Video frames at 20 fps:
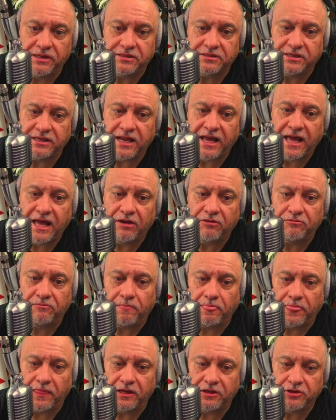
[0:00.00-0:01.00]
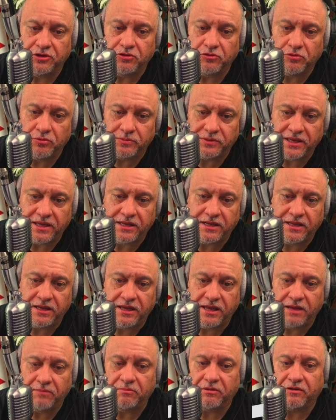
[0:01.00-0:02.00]
in how you obtain
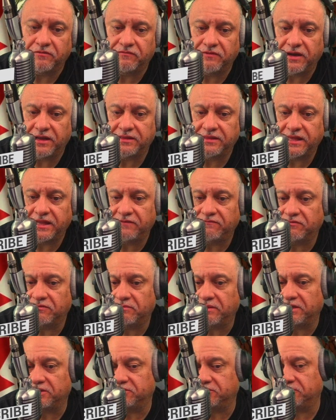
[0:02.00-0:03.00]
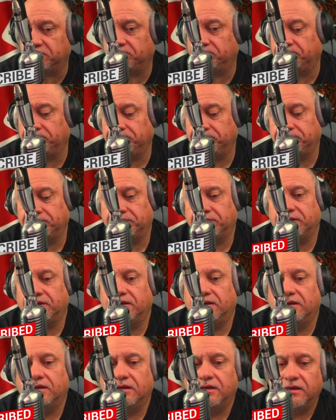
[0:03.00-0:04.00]
and verify that information.
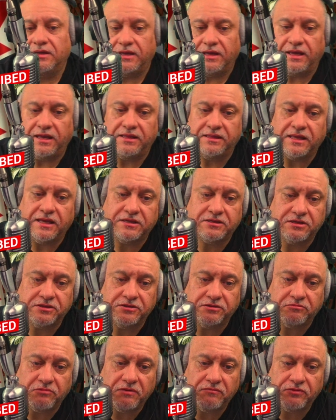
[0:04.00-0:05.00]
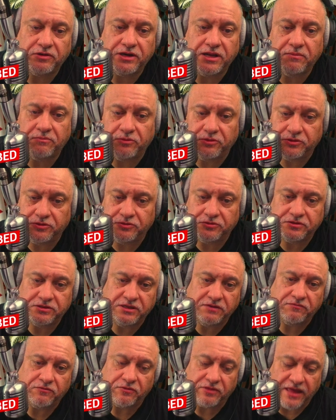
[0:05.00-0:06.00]
And that's under 149.2C
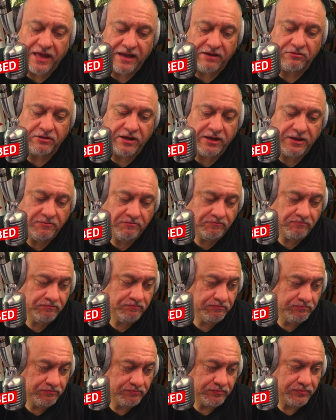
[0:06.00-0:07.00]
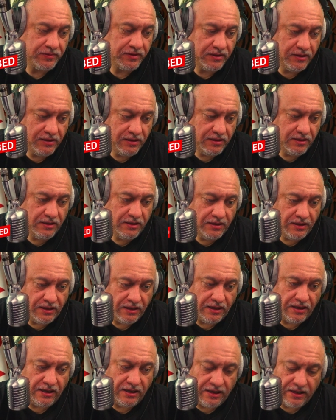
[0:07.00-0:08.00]
for that, okay?
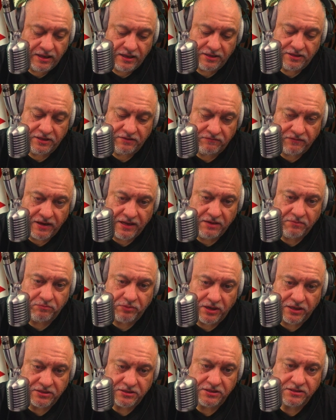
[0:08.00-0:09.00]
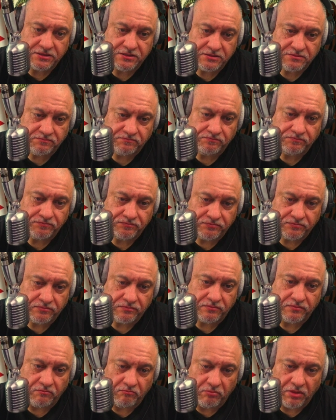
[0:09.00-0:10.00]
The filing process,
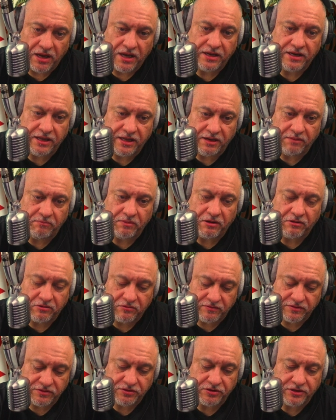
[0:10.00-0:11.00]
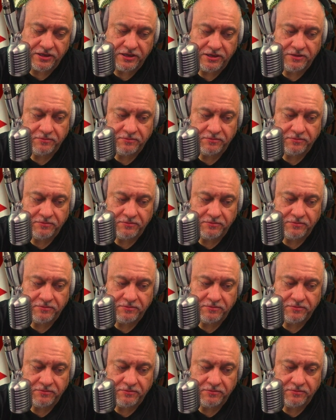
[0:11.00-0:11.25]
bond, and power of attorney.